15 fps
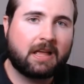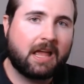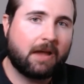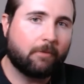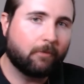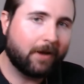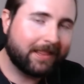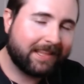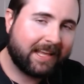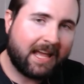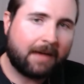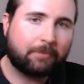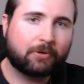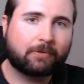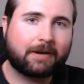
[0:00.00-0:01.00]
And when the
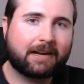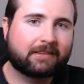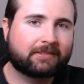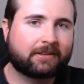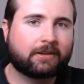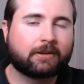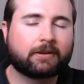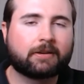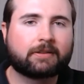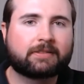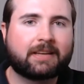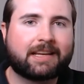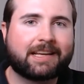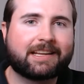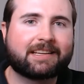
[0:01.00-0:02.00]
capital raise occurs,
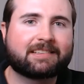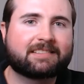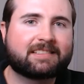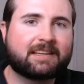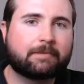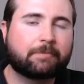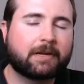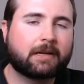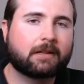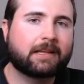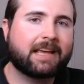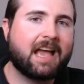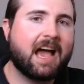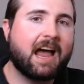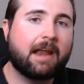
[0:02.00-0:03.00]
it is
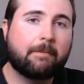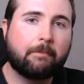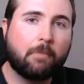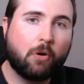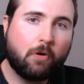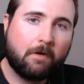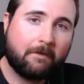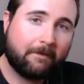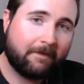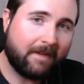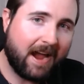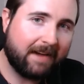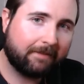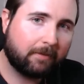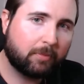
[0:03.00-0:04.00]
typically at more
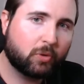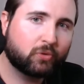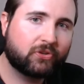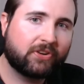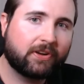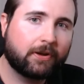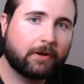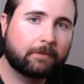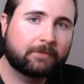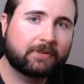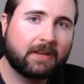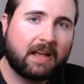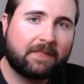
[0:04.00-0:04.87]
favorable terms